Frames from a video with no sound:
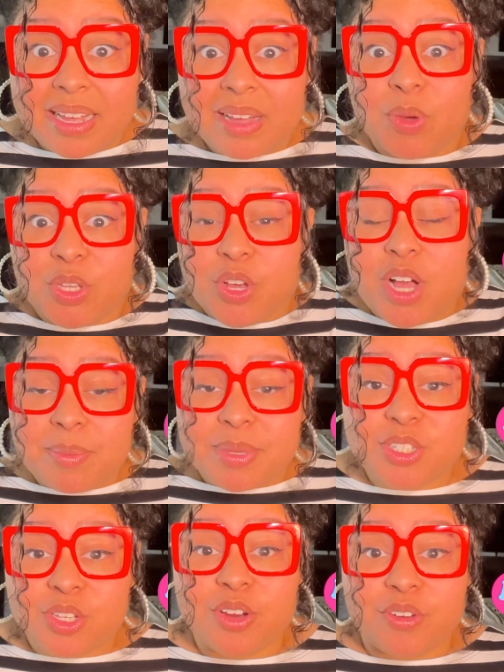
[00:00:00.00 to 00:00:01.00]
When you come
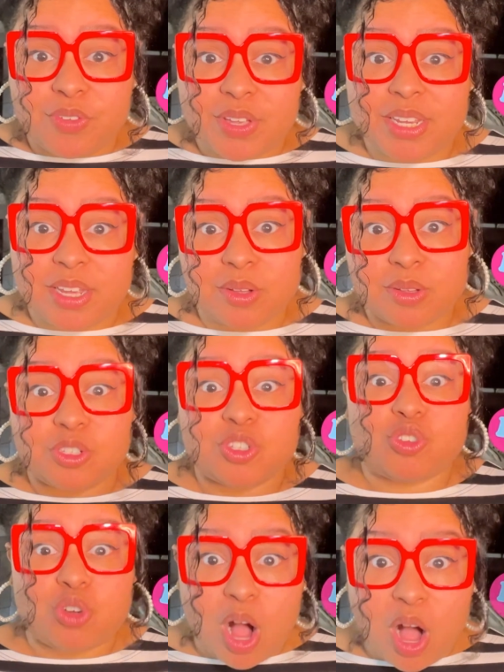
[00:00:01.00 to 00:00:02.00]
into your videos
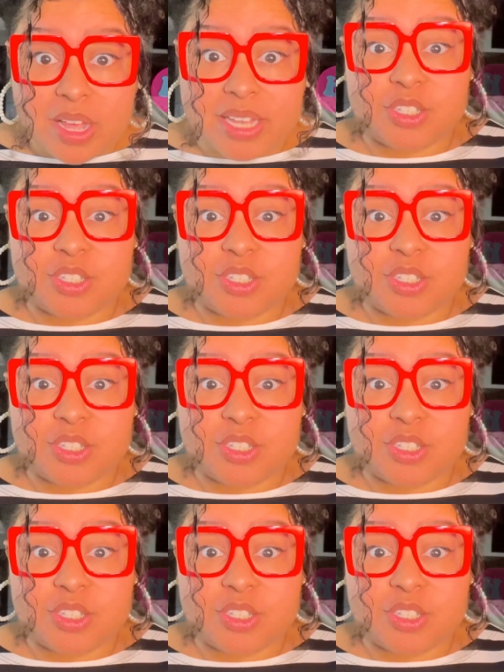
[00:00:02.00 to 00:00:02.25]
strong